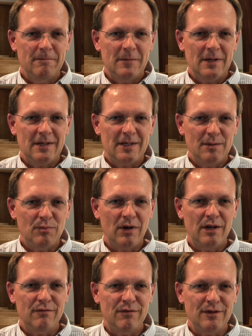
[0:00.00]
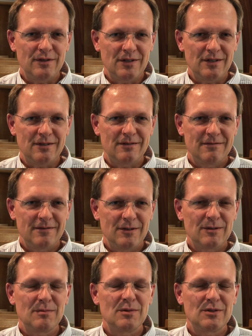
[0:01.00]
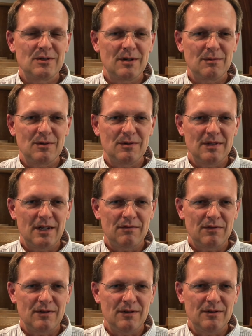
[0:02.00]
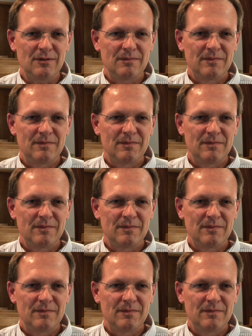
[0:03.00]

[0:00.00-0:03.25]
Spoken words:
and keep praying for each other. You can be sure I'm doing that for you.